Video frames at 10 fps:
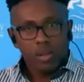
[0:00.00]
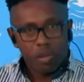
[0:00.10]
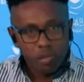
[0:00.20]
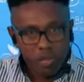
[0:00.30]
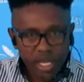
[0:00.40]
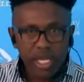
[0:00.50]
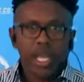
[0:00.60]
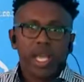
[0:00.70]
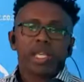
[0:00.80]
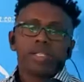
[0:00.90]

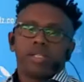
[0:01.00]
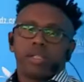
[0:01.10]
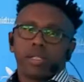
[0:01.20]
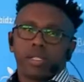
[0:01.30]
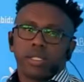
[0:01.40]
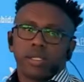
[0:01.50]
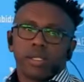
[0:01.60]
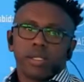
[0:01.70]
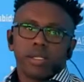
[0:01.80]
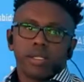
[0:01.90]
Many have the theoretical
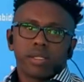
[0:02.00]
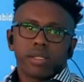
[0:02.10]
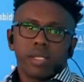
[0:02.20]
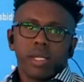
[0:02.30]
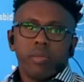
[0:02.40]
skills,